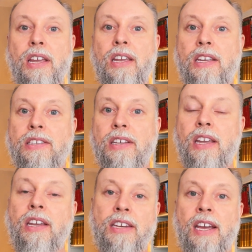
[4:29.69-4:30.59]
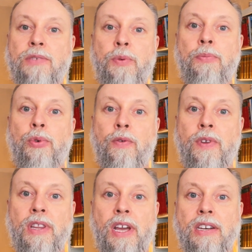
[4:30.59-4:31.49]
is it has been
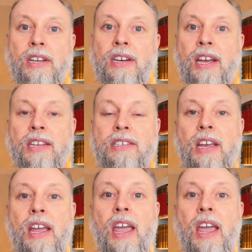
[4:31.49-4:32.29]
proven that it has